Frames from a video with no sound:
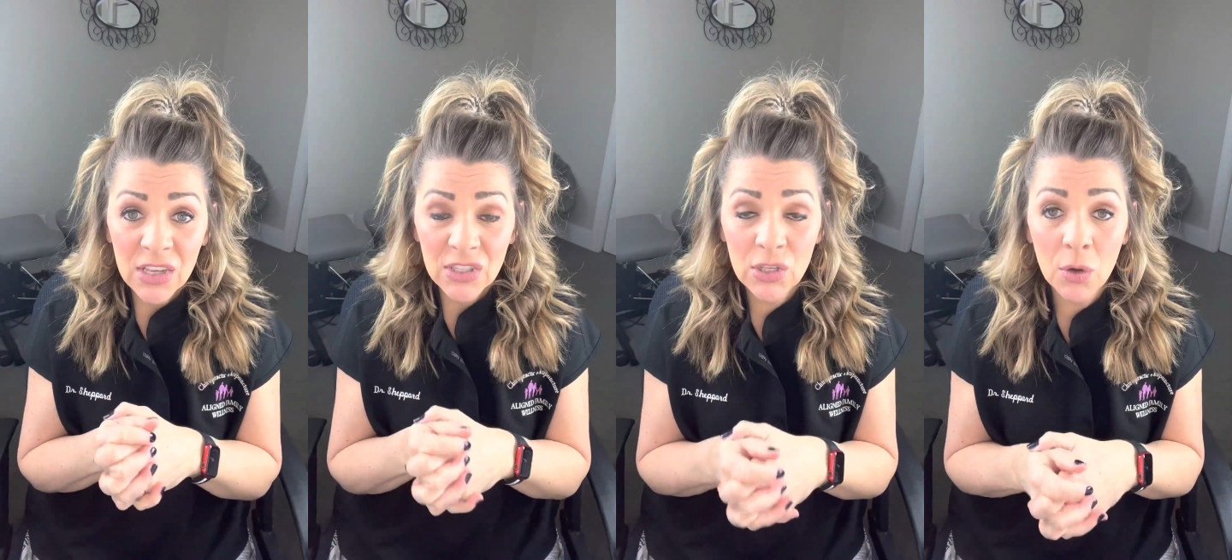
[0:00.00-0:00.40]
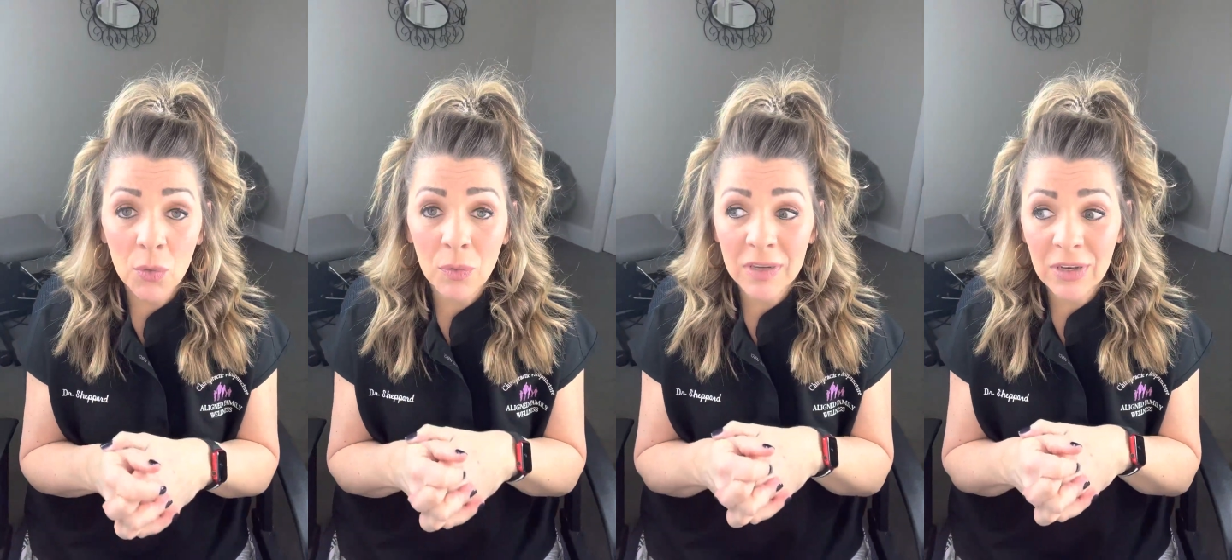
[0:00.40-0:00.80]

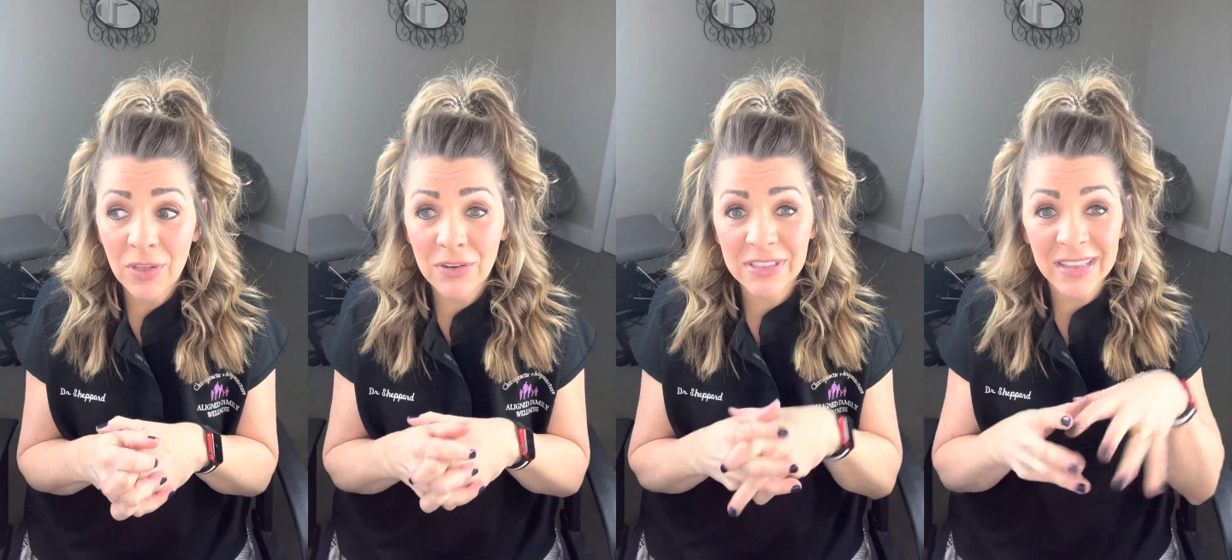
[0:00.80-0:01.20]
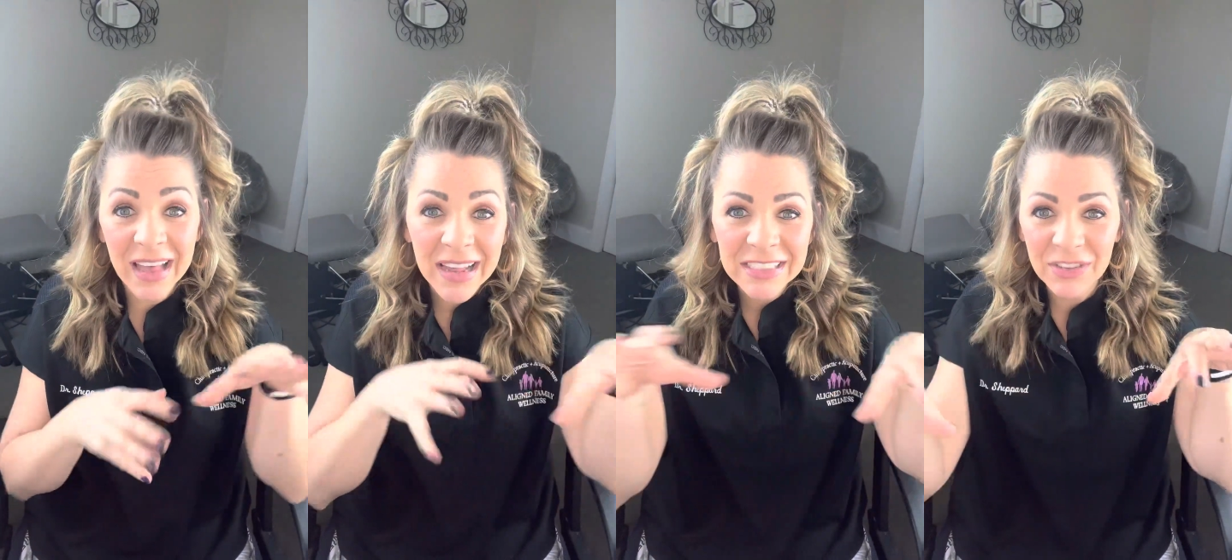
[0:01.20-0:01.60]
So, there's a
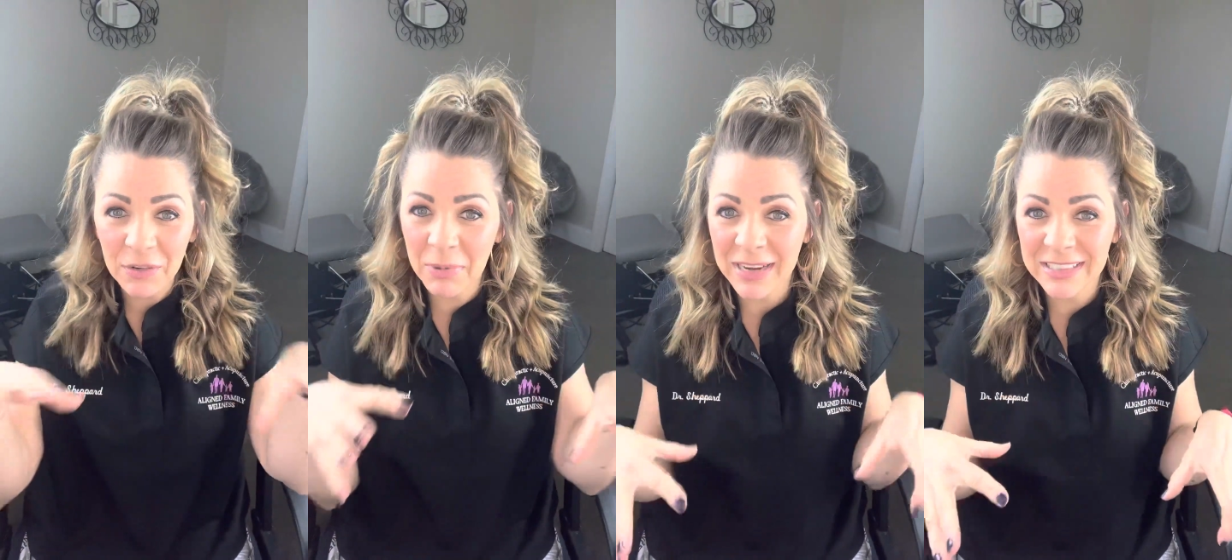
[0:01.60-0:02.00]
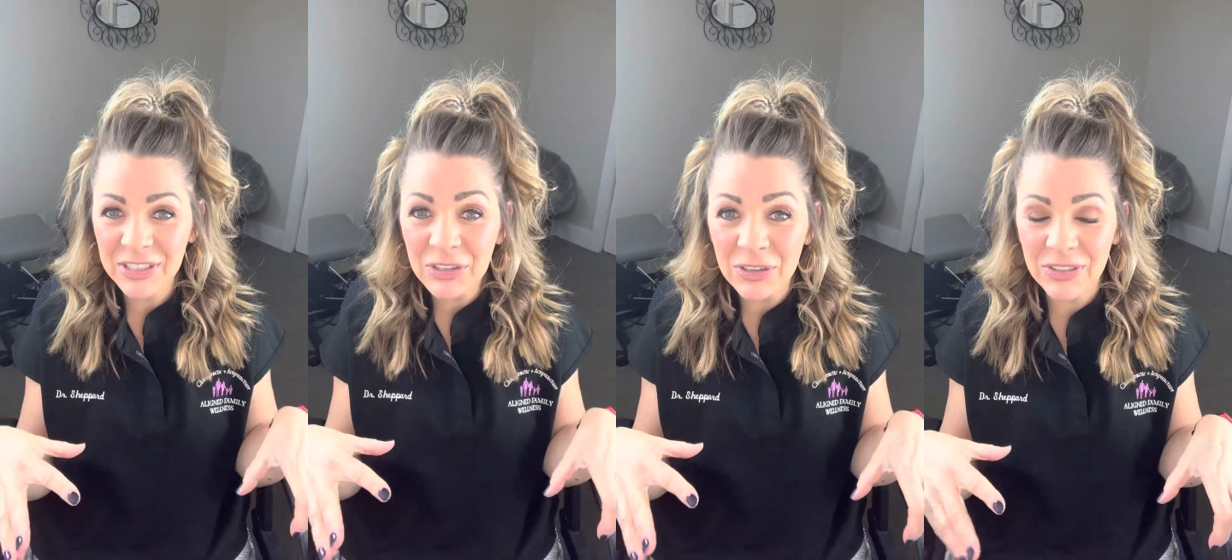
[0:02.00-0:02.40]
lot of different
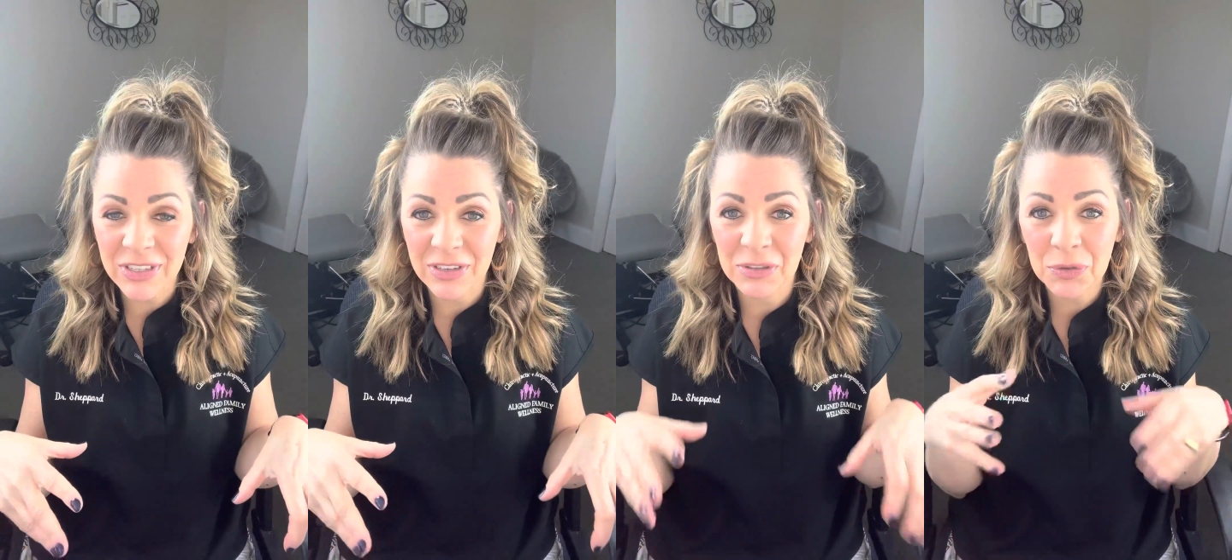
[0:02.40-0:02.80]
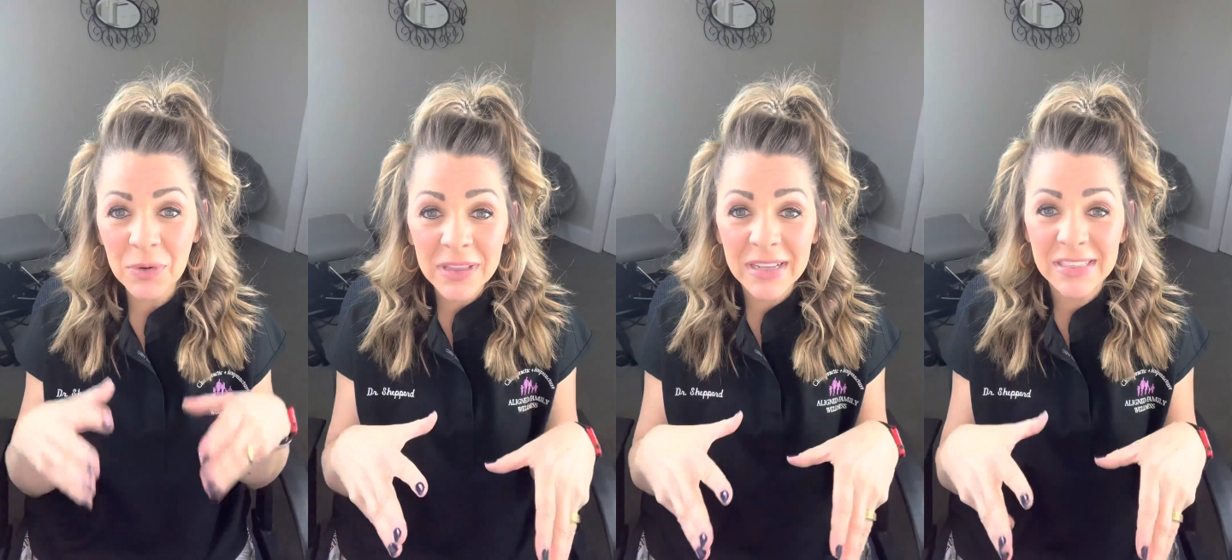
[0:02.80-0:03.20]
practitioners that are
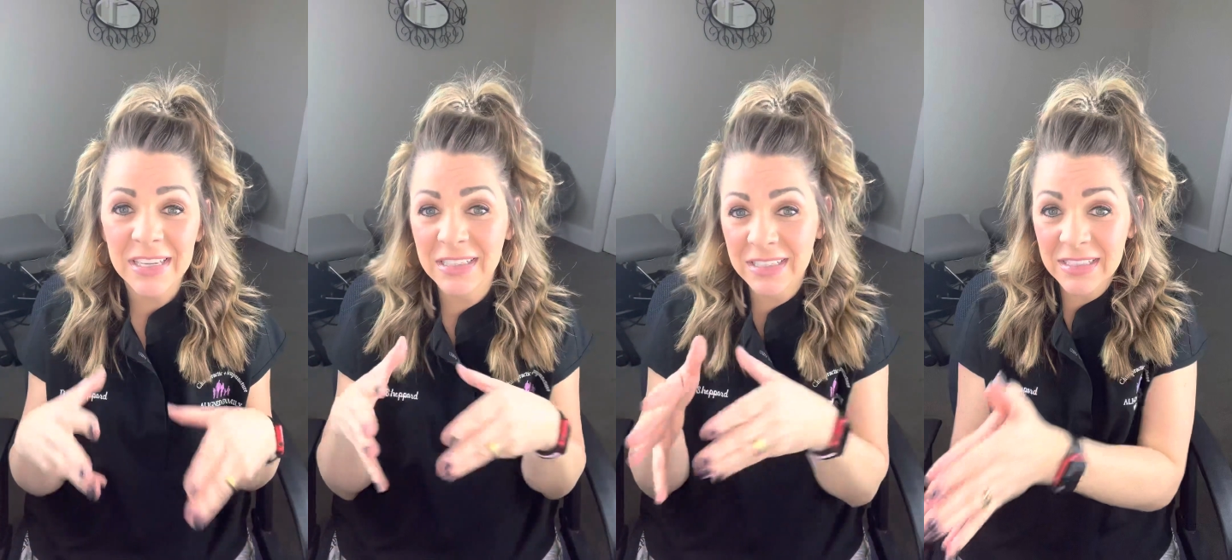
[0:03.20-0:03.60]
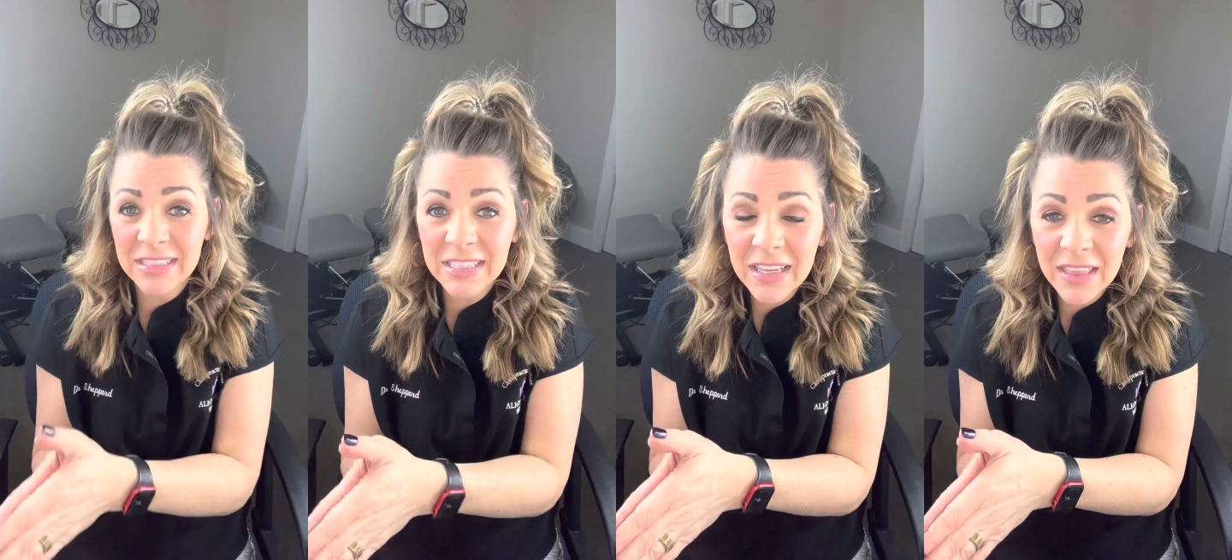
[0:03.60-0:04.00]
doing these things and
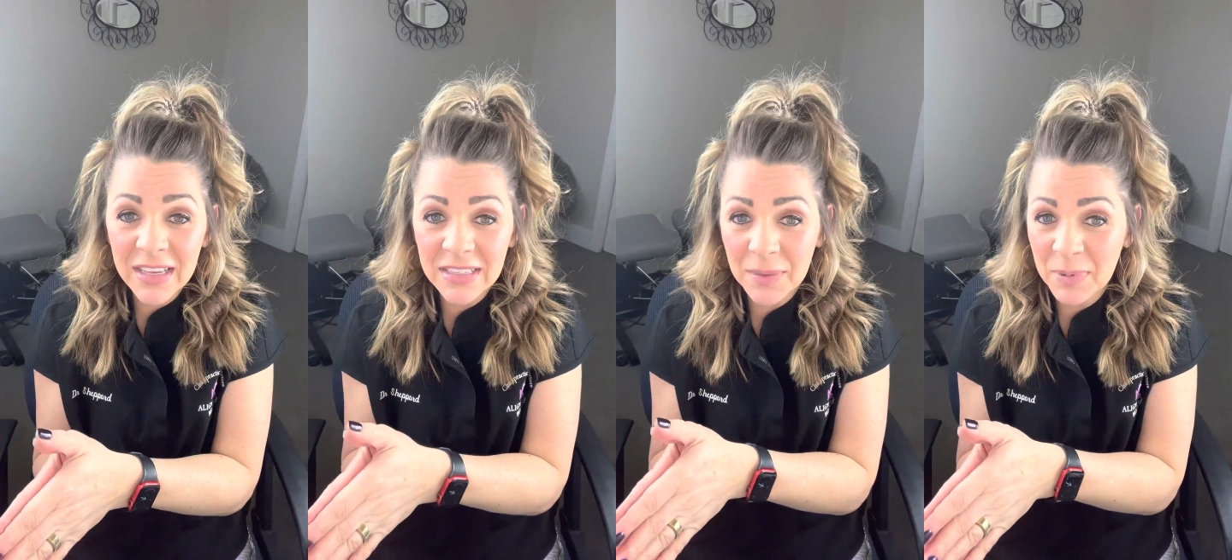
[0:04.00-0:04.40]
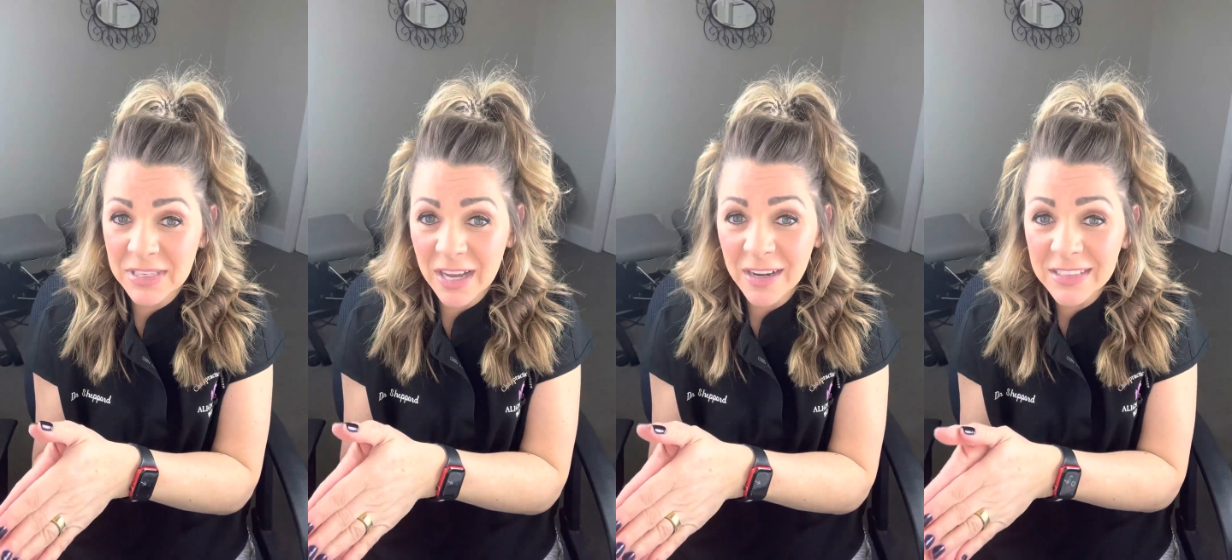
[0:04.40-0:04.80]
seeing these lip and
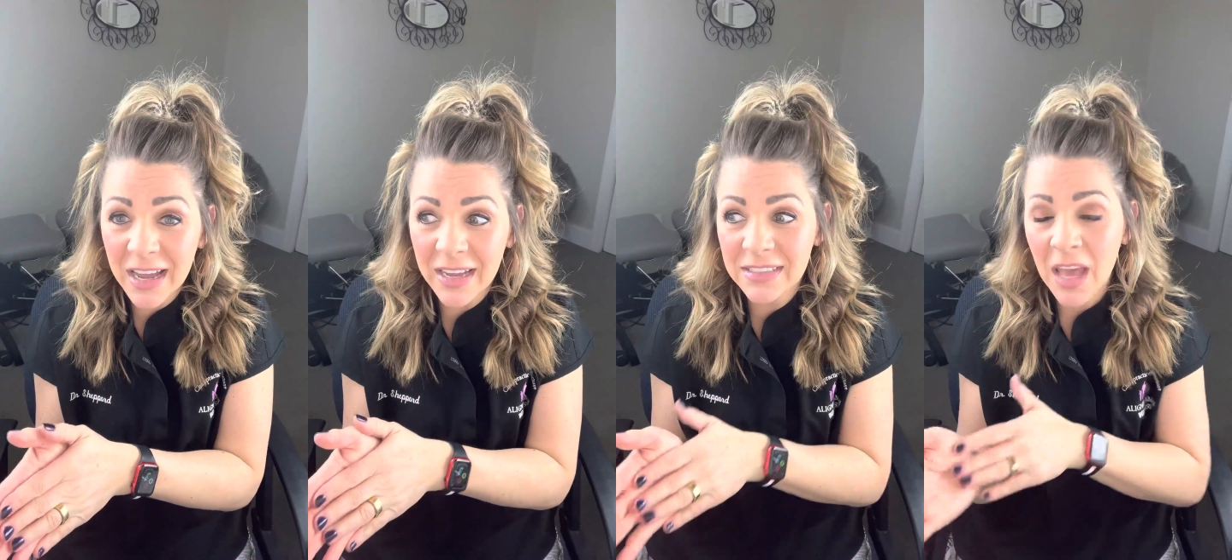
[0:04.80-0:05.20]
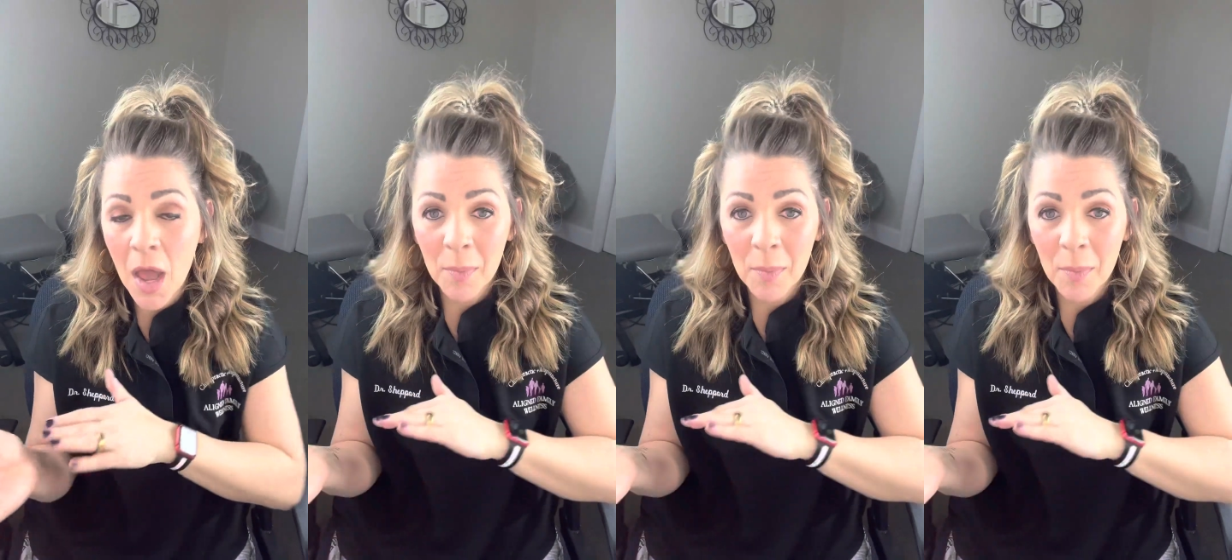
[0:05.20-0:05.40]
tongue ties